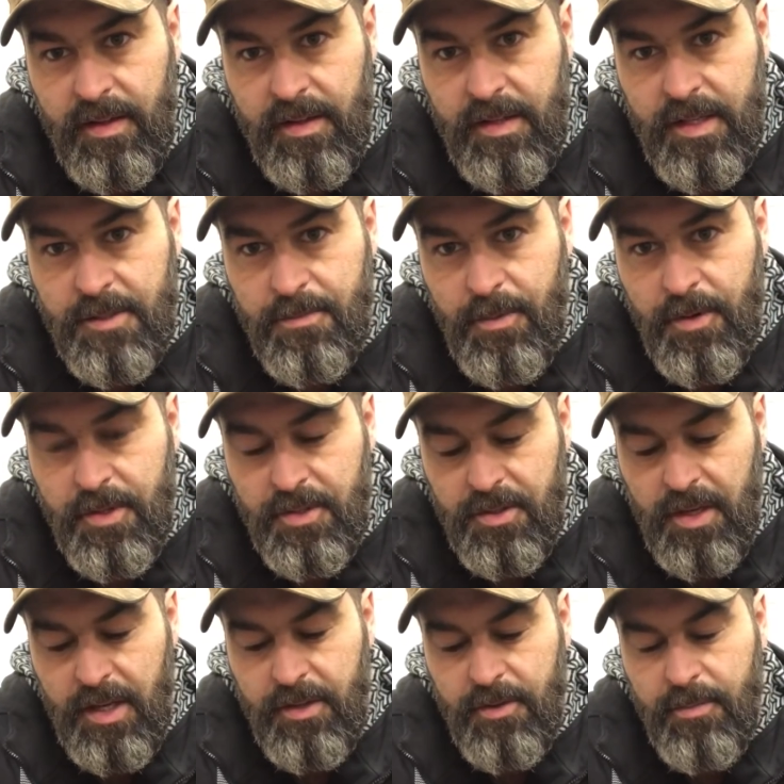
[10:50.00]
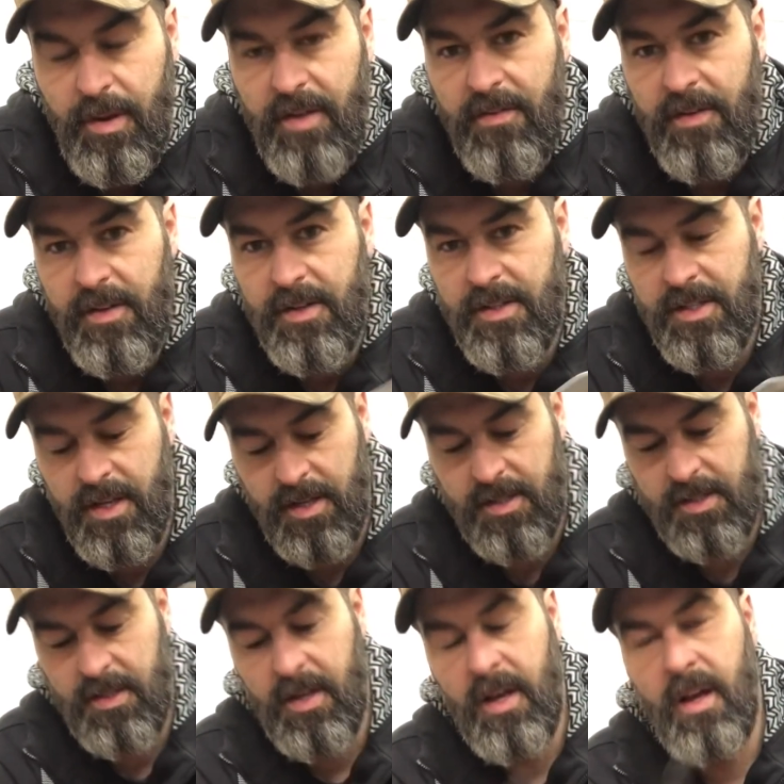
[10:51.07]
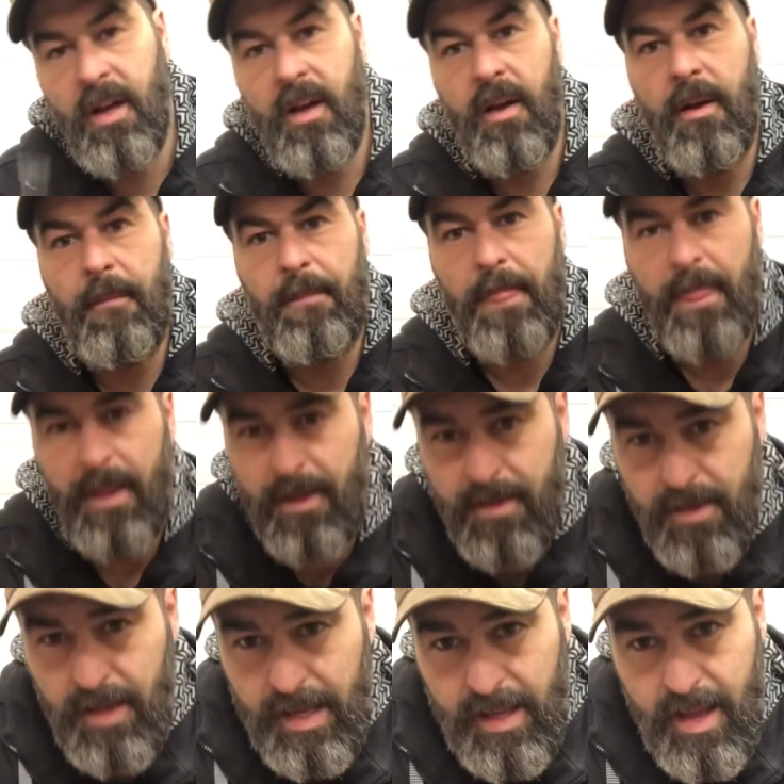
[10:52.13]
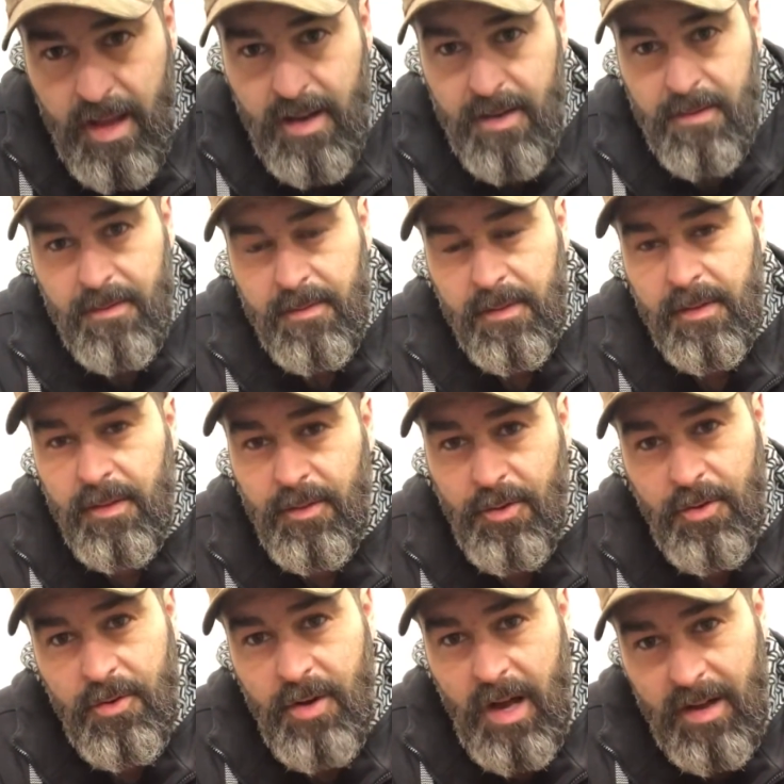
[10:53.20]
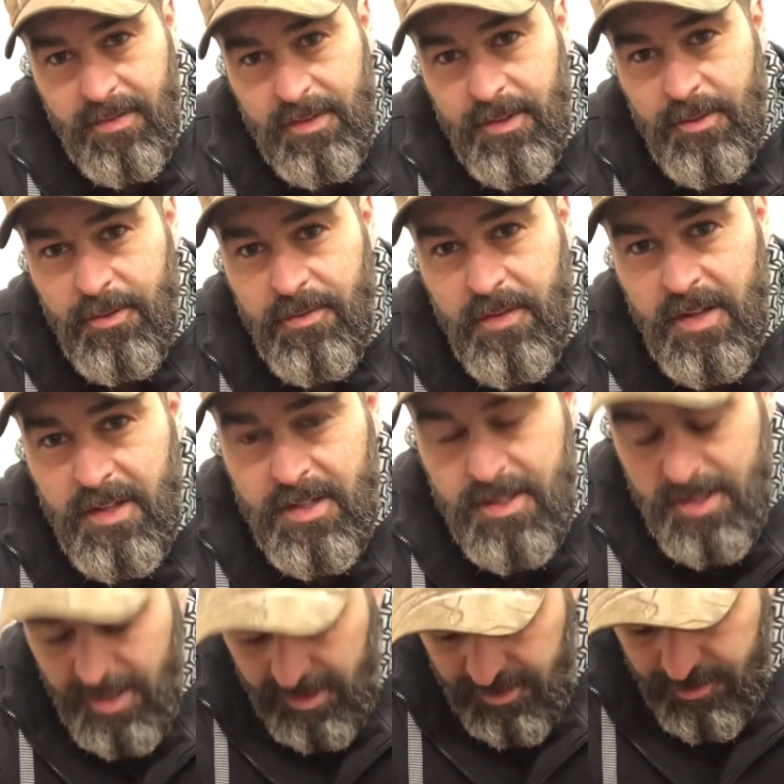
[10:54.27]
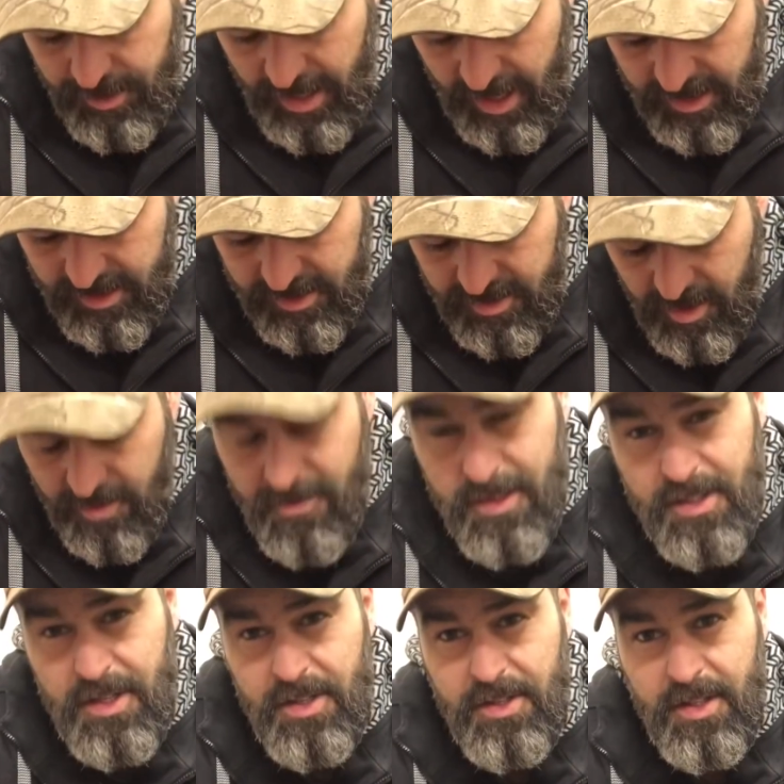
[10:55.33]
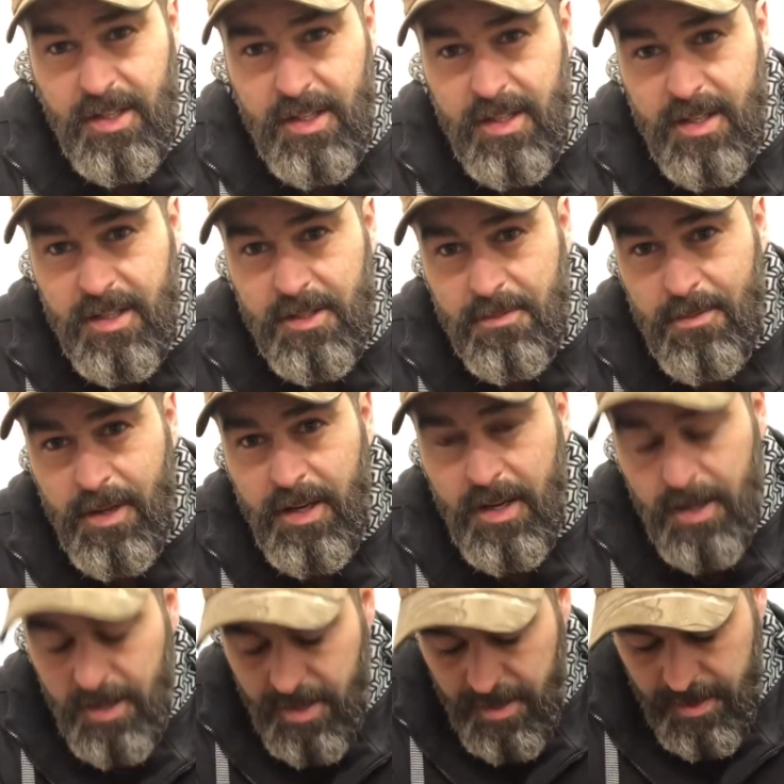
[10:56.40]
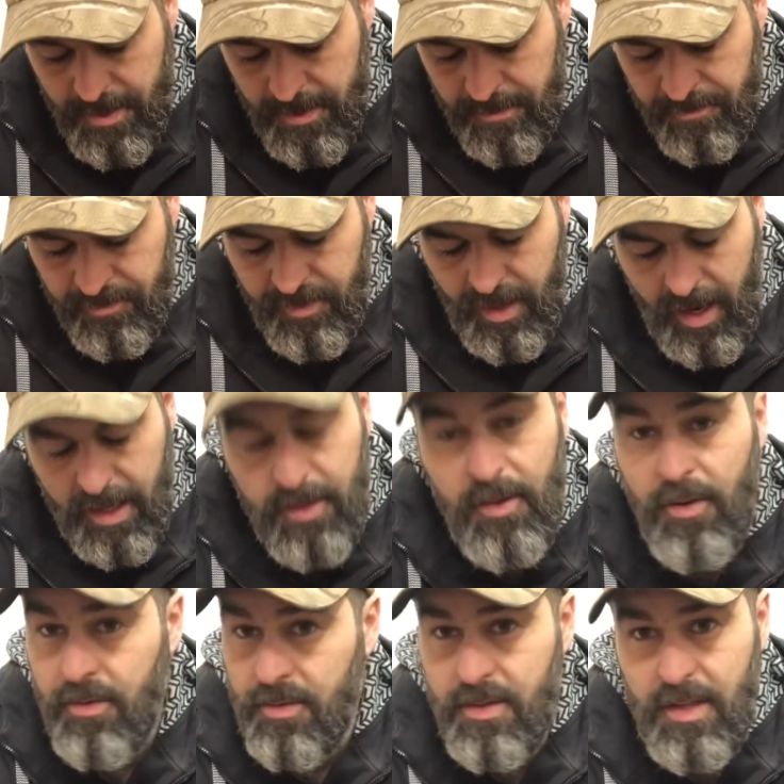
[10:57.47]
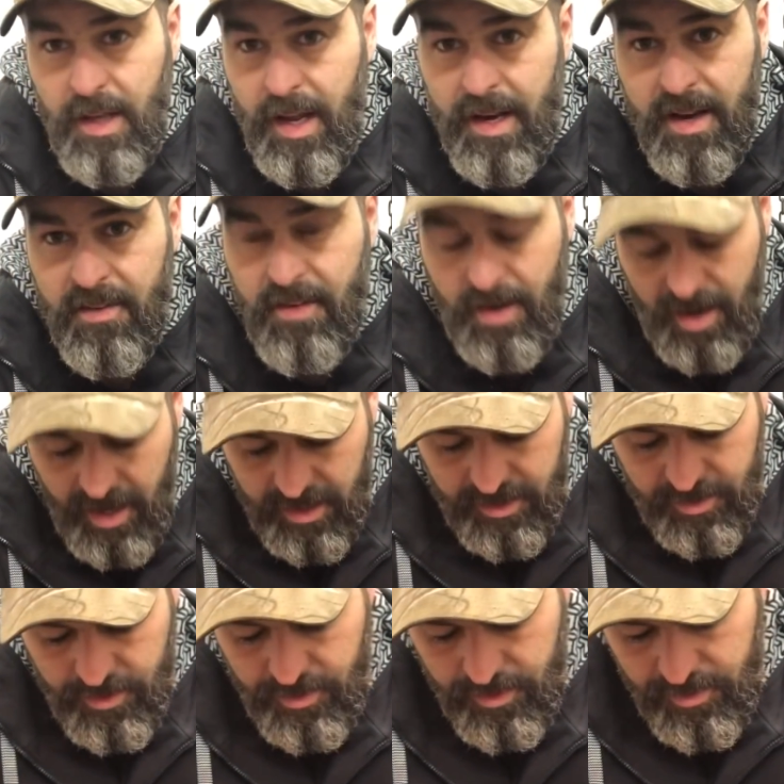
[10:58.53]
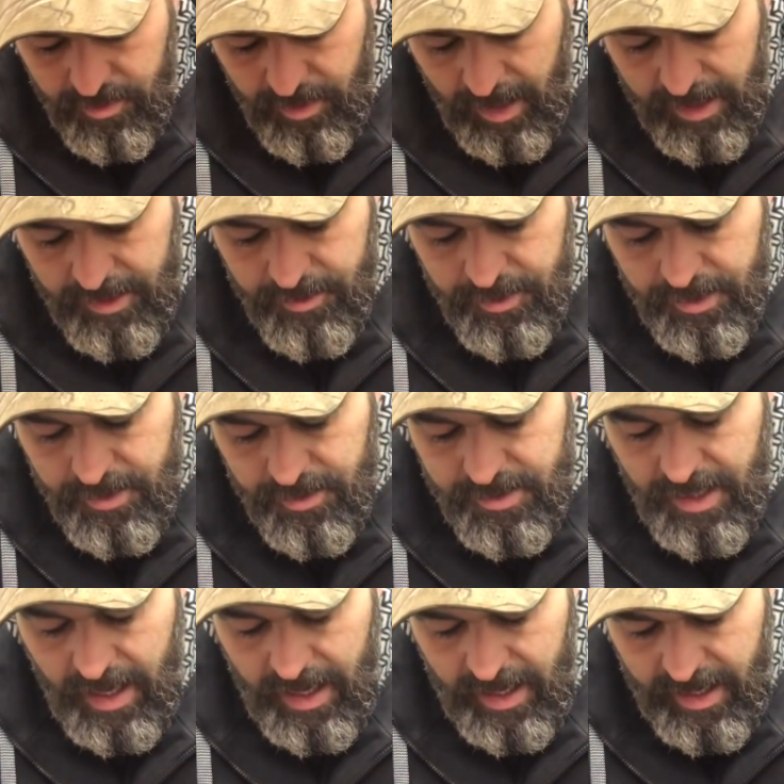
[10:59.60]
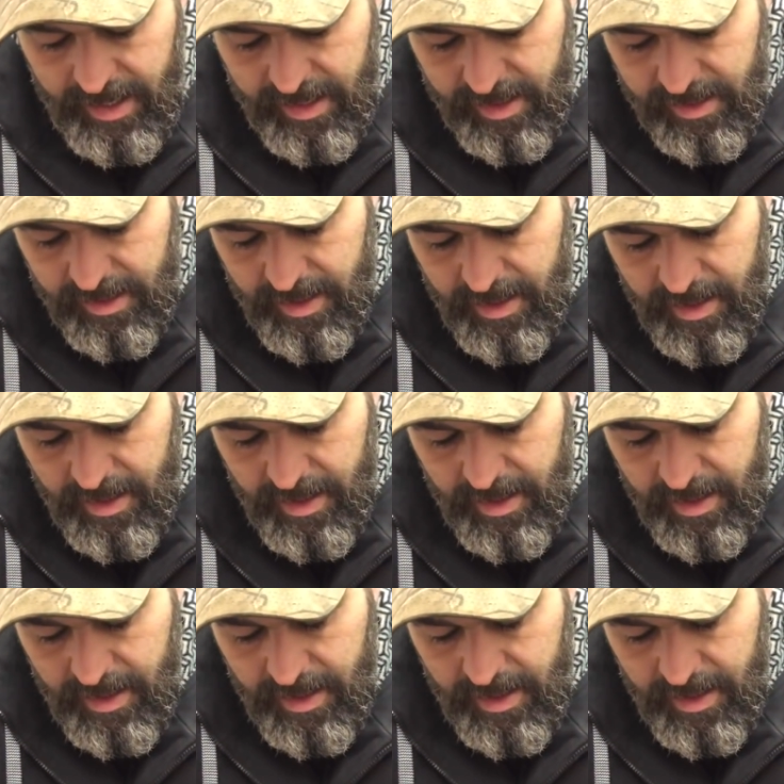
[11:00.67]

This portion I do my feather sticks. Again, do you have to do feather sticks? We had this conversation in the spring. I don't. I never had to. I do it because I like it.